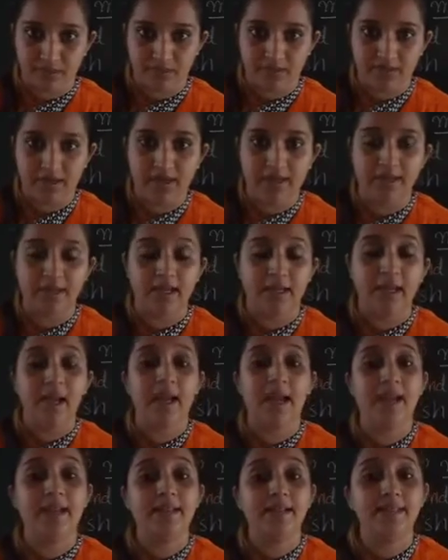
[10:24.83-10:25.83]
right?
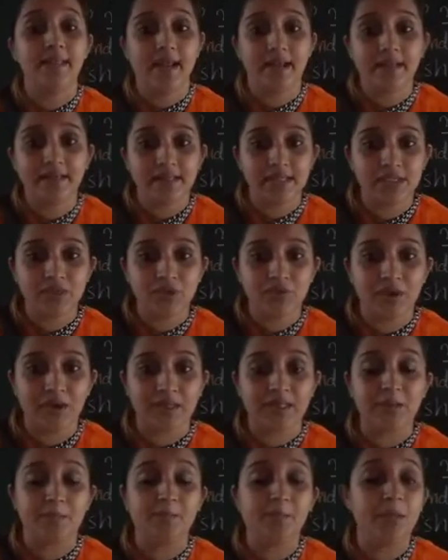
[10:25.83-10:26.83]
And that is why
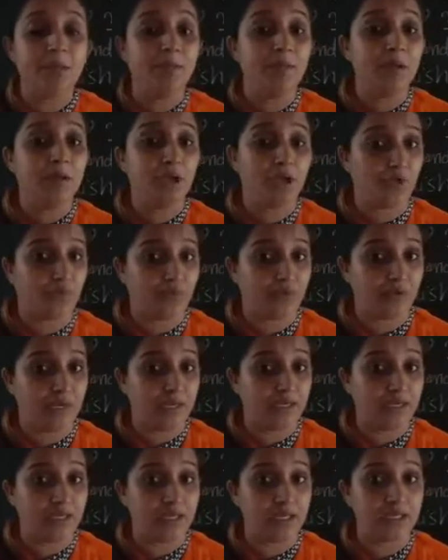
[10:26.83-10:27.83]
the people of
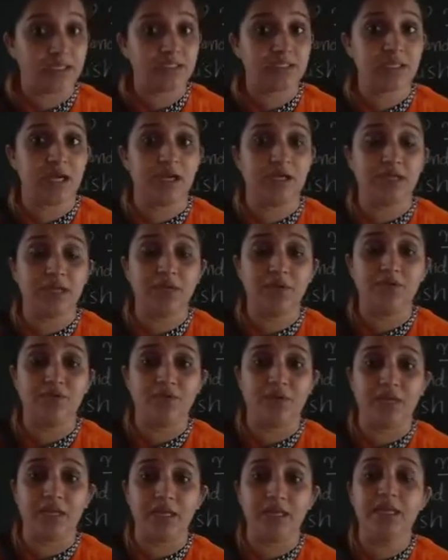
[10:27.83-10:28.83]
India started
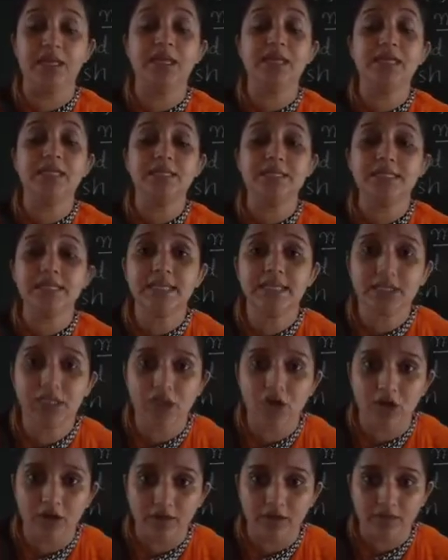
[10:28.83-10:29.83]
feeling
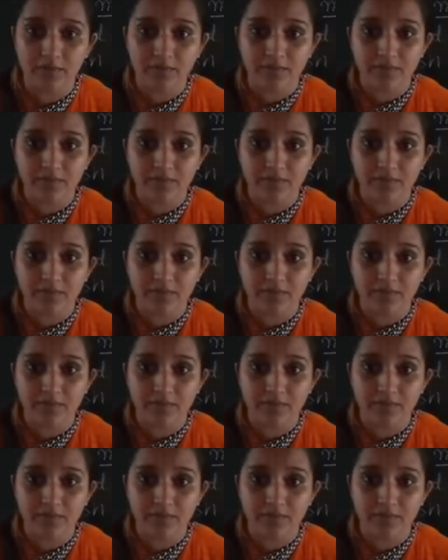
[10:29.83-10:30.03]
insecure.